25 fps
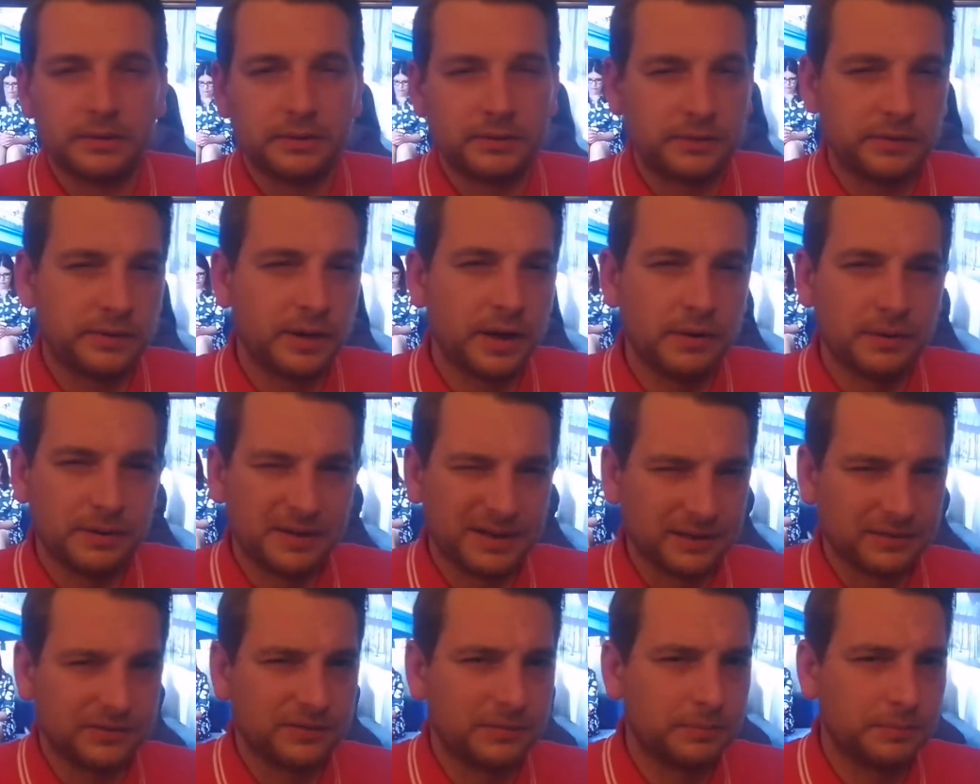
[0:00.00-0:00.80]
Don't
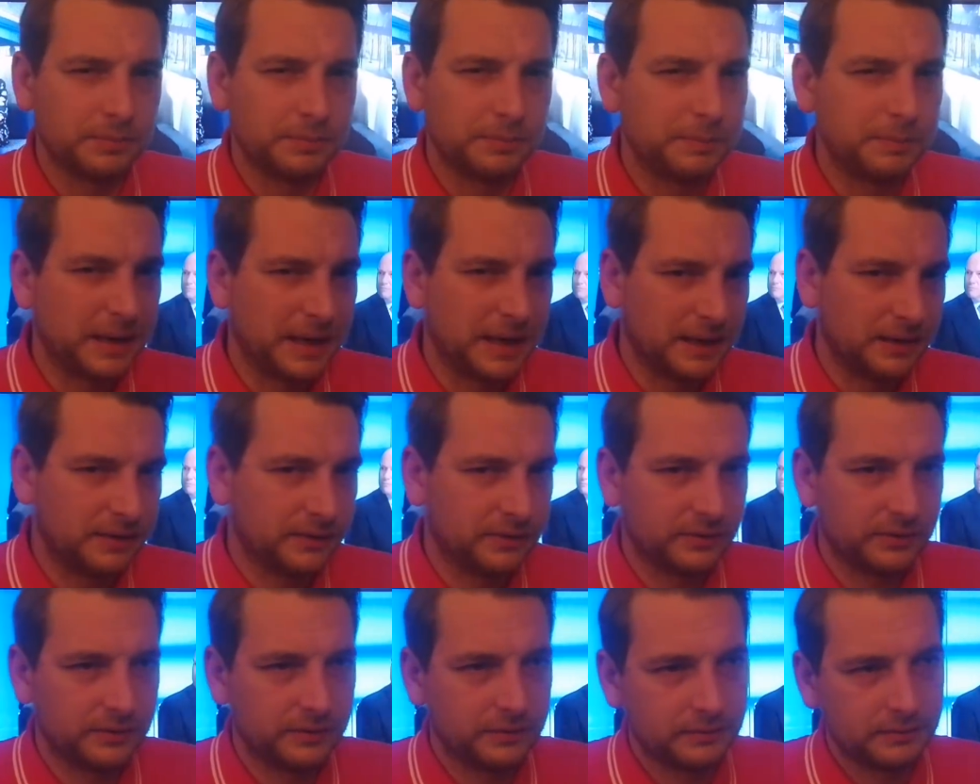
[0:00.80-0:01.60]

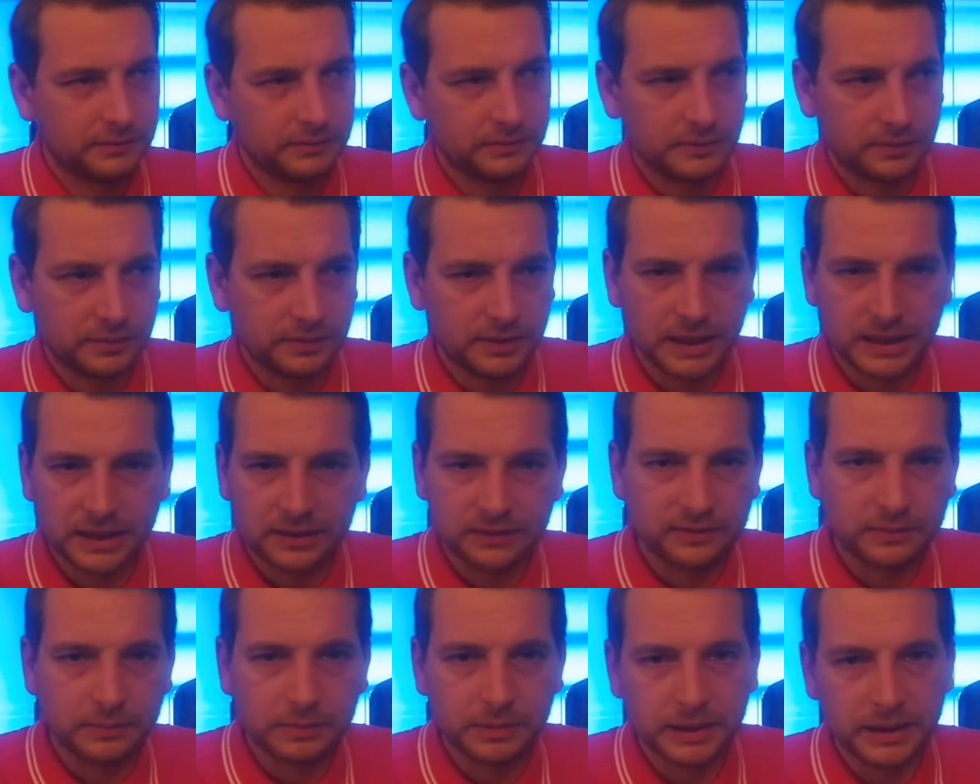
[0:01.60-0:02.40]
expect it
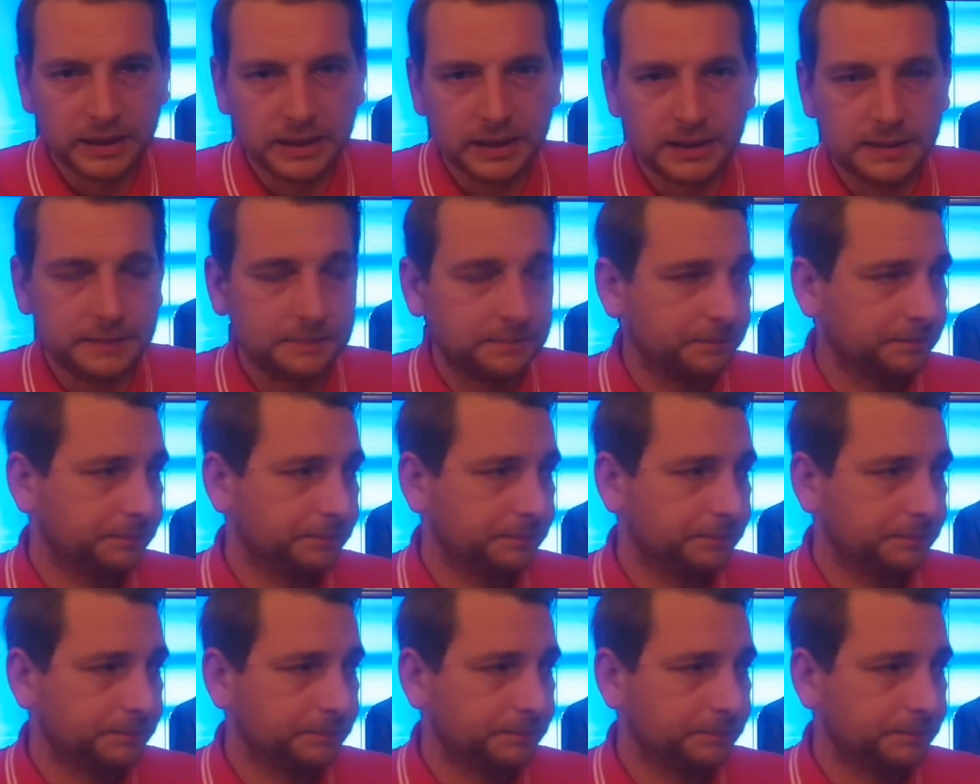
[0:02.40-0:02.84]
to be